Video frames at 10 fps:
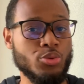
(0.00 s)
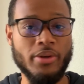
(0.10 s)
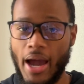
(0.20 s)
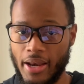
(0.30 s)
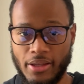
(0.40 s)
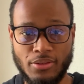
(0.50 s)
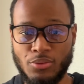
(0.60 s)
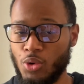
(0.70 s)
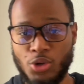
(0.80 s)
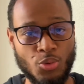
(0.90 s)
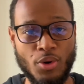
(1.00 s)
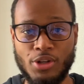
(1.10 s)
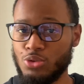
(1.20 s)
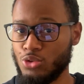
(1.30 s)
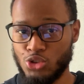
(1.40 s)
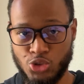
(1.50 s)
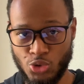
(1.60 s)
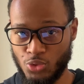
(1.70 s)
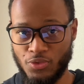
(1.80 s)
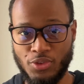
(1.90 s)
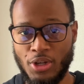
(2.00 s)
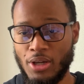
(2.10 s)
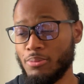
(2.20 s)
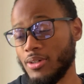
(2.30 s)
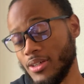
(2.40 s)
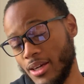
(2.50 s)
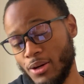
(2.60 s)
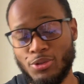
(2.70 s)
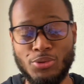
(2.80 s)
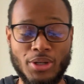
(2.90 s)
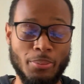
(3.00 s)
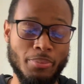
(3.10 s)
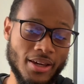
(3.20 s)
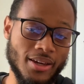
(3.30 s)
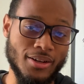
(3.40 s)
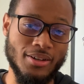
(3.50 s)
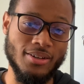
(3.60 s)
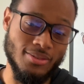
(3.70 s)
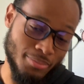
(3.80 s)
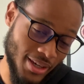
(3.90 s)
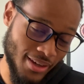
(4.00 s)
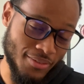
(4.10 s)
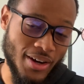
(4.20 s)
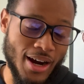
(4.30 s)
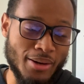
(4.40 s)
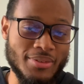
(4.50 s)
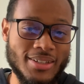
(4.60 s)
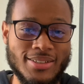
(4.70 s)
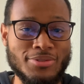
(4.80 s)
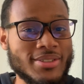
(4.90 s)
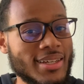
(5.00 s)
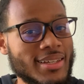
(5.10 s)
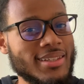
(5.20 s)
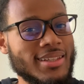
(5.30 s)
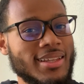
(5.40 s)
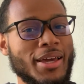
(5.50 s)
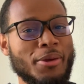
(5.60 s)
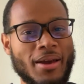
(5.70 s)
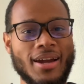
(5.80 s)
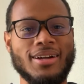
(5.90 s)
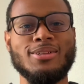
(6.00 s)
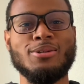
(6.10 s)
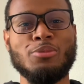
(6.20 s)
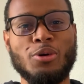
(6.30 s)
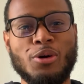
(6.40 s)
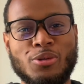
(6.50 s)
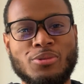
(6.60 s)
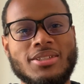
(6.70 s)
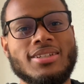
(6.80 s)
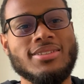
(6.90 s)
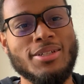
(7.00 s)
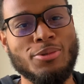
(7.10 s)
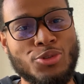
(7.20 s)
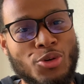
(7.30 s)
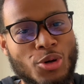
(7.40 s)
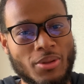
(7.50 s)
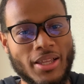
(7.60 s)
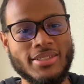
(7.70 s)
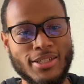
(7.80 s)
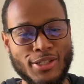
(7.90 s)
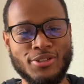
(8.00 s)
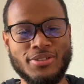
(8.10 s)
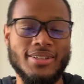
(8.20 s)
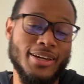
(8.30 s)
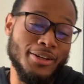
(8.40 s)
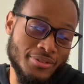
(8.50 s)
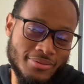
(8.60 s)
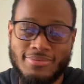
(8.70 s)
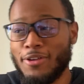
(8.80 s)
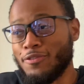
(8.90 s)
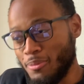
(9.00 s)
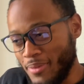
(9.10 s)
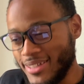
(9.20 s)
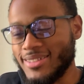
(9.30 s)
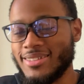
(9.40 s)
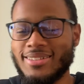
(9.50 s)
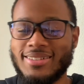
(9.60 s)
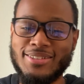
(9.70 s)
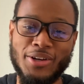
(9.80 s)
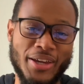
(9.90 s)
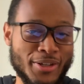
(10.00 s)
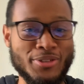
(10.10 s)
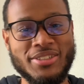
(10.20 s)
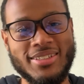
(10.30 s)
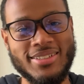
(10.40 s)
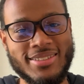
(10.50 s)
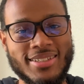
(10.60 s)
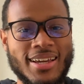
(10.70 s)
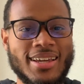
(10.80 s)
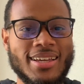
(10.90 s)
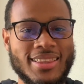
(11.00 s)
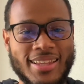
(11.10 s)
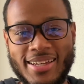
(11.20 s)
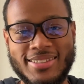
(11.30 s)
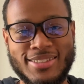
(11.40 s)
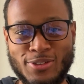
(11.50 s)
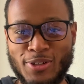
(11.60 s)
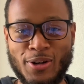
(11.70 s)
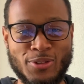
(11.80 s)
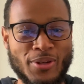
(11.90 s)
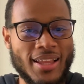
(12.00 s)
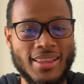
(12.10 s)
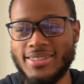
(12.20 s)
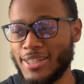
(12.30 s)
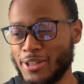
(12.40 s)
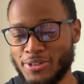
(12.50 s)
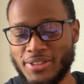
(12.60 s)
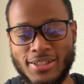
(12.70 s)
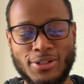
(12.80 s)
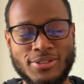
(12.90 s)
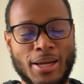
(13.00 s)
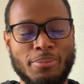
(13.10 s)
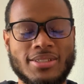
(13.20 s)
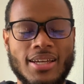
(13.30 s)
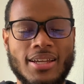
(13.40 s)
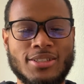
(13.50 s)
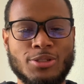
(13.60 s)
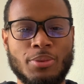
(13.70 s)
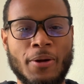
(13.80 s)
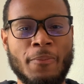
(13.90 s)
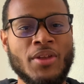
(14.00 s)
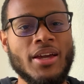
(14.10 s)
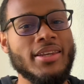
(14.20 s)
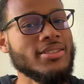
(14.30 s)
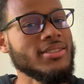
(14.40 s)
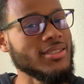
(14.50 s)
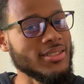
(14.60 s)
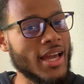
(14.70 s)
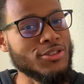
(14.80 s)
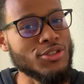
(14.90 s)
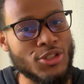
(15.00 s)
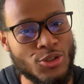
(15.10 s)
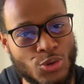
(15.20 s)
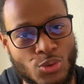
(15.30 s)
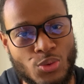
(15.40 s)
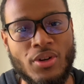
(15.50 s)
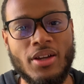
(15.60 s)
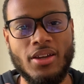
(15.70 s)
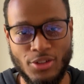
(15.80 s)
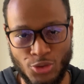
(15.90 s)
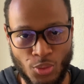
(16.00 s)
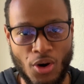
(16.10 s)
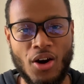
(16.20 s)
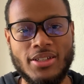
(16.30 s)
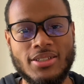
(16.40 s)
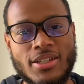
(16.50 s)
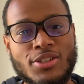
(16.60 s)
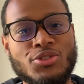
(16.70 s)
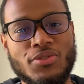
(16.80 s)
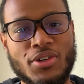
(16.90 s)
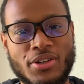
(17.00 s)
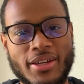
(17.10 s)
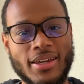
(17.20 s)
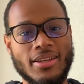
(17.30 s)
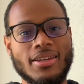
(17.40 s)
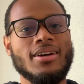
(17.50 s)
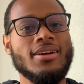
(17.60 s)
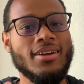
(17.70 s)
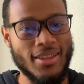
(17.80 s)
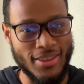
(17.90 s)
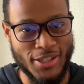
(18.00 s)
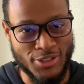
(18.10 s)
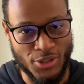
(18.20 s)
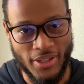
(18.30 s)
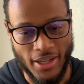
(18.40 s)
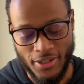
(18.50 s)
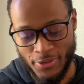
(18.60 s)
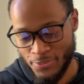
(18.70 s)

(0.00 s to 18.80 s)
you got it. One-to-one, you the truth. But yeah, when you're in a big environment, you tend to lay back a little more. You tend to absorb less information, and your energy is less, you know, you got less energy in those type of settings. But that's just naturally who you are as an introvert, and that's okay.